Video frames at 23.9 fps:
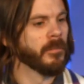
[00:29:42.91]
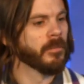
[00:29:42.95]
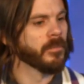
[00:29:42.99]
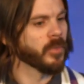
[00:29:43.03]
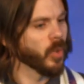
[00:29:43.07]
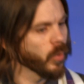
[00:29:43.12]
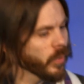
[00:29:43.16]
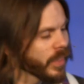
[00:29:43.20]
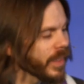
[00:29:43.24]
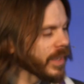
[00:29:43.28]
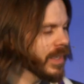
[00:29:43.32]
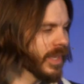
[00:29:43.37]

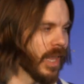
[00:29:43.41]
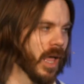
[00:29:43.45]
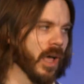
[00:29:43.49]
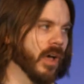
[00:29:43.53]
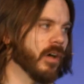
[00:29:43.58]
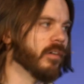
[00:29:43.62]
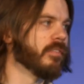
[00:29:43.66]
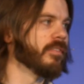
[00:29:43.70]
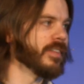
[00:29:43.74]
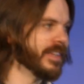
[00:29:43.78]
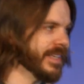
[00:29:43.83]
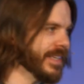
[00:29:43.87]
know that
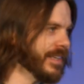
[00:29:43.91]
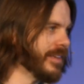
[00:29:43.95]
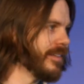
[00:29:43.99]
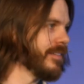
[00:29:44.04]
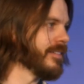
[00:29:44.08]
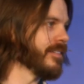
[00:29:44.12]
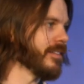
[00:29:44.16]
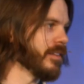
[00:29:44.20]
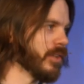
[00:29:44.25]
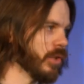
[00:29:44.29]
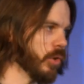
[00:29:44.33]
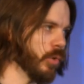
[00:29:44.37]
love
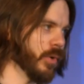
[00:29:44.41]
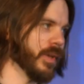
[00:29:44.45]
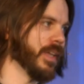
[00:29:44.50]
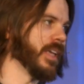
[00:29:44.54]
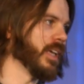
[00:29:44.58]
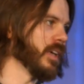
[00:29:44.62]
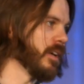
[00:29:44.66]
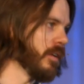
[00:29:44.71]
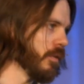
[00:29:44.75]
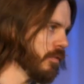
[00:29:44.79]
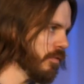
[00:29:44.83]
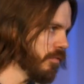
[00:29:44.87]
is
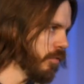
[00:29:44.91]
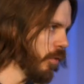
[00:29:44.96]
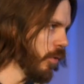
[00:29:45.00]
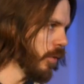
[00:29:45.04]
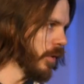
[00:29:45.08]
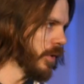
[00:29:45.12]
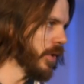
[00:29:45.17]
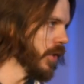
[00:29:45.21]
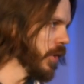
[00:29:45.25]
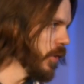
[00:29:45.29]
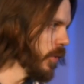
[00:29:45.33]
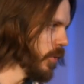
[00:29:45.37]
looking
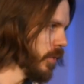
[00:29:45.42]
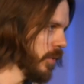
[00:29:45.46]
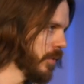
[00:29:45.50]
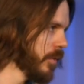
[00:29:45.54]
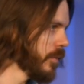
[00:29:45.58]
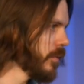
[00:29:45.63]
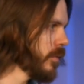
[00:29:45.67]
for you.